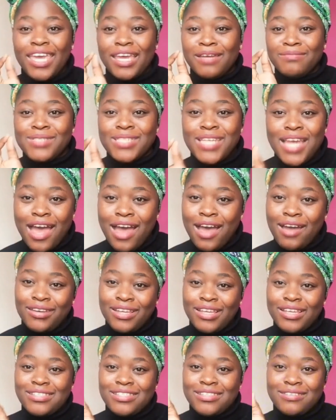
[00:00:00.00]
Cape
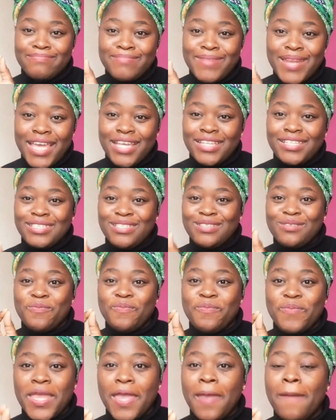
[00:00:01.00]
Town is the place to
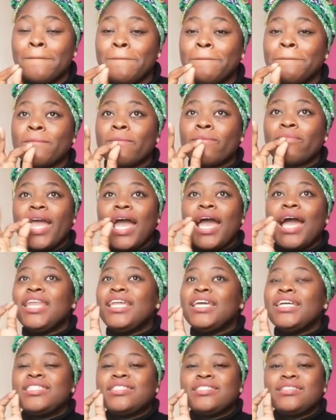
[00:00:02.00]
be,
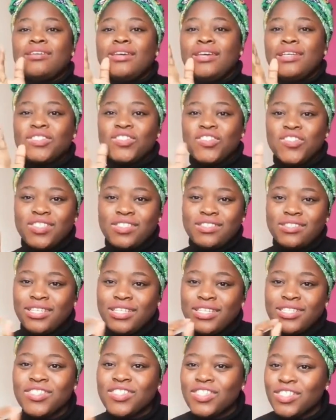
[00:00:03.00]
and it's just
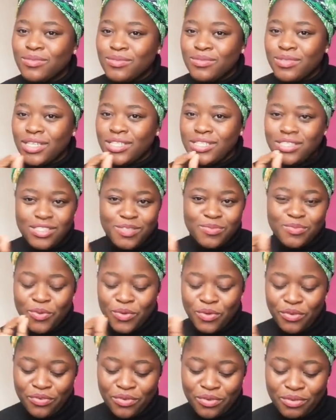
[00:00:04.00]

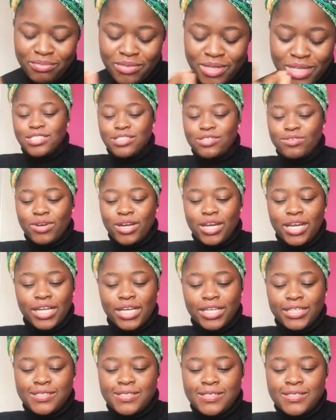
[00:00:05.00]
beautiful. It's really
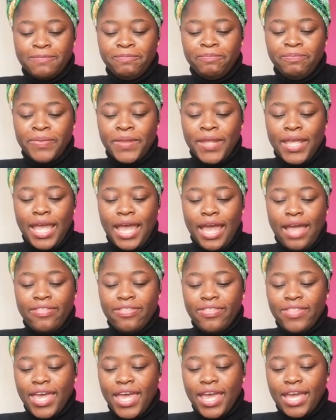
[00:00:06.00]
nice.
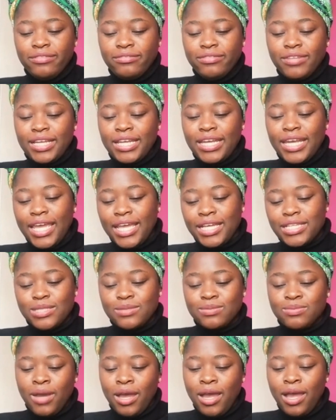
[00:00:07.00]
And then the
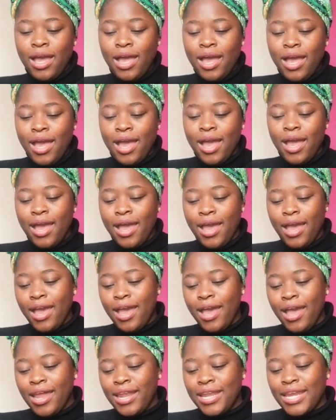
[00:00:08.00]
next
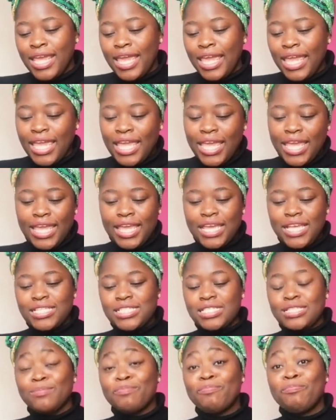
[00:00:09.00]
one
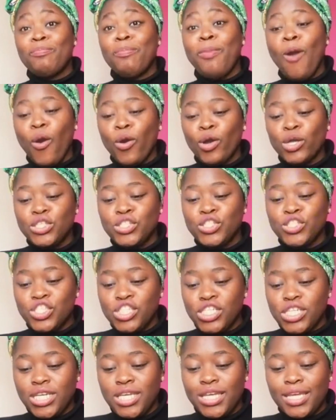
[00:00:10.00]
is
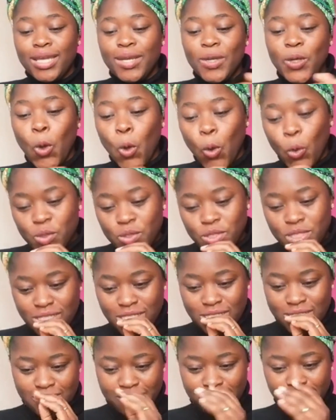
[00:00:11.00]

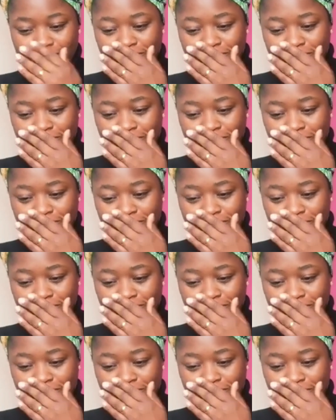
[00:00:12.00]
pochikos.